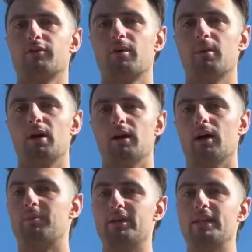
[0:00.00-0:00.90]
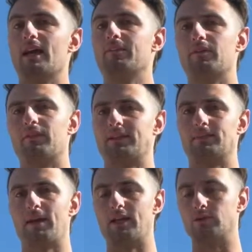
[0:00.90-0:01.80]
from a PDF of like
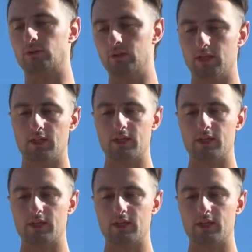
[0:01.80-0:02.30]
the manual.